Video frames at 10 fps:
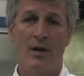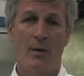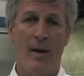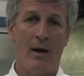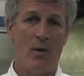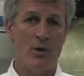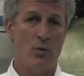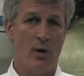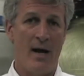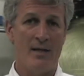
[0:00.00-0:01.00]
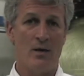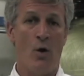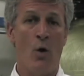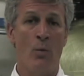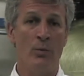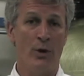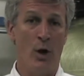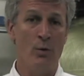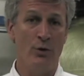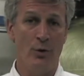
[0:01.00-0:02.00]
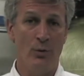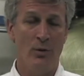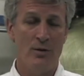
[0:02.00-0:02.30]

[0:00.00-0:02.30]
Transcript: the backwash water has a home to go to.